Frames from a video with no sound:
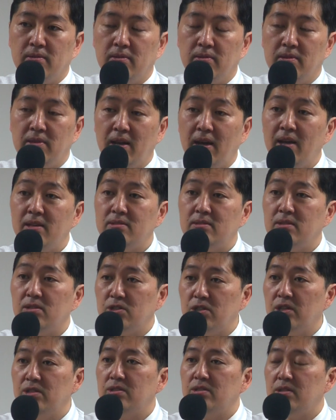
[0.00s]
And that's the
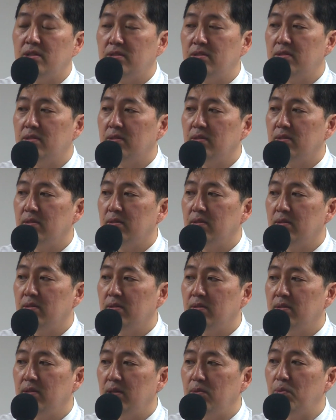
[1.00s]
justice
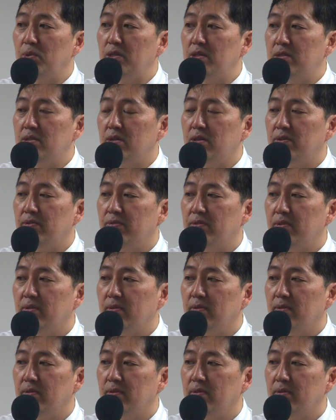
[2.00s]
that we deserve.